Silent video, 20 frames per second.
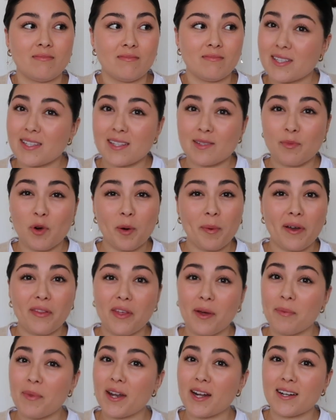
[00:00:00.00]
that says more about
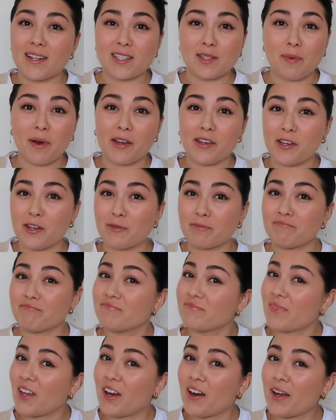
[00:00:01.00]
them than it does about you.
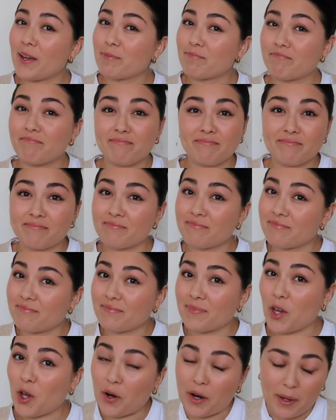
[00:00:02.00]
All right?
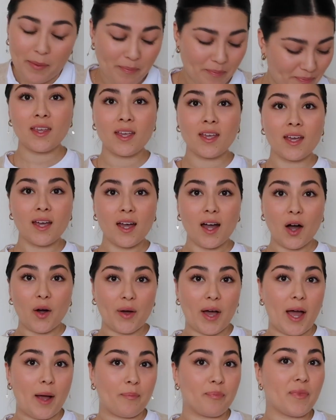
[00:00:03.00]
All right.
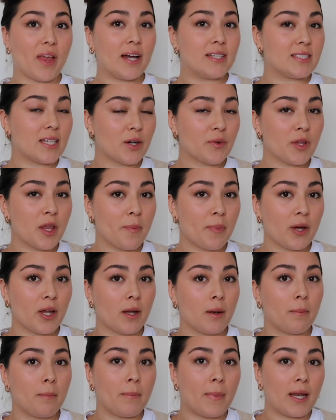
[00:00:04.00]
Okay, I didn't really
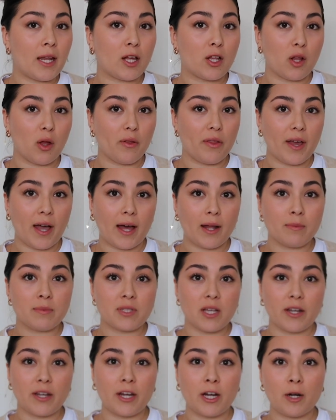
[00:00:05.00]
put many clothing items
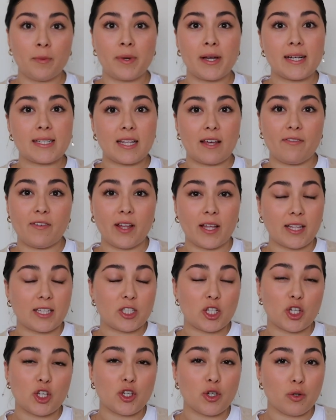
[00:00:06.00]
on here because I feel like
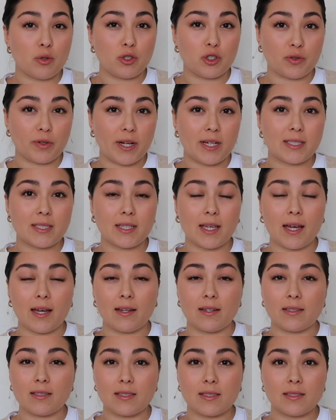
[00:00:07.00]
it's a huge risk,
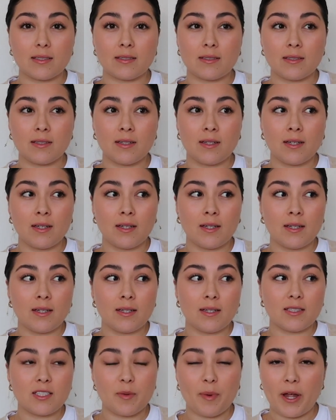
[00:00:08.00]
and
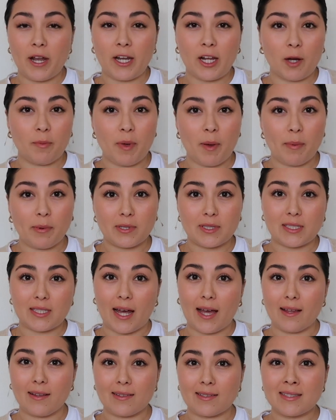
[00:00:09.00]
depending on people's
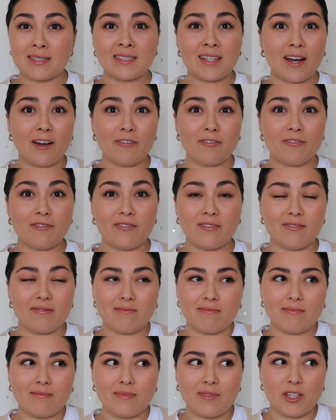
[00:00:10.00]
style and stuff,
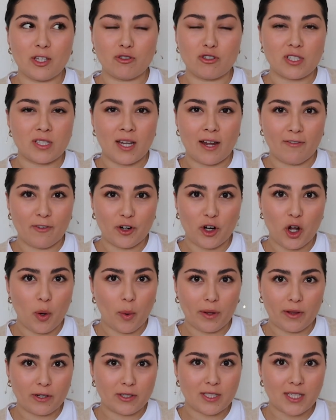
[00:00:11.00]
you just never know
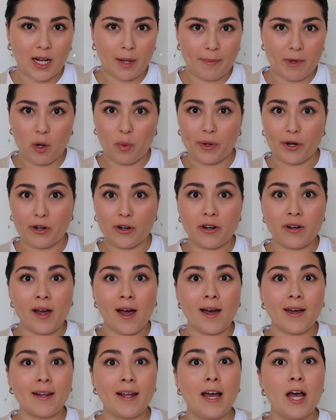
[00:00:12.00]
whether it's gonna be a winner or
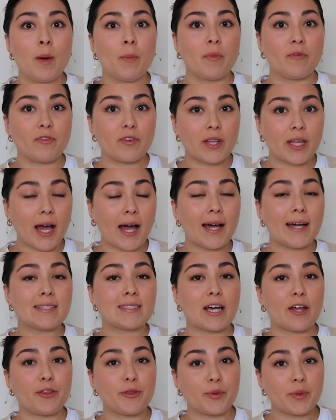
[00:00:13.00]
not. For the guys,
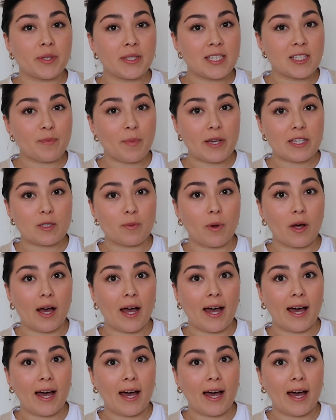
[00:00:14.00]
I threw in this baseball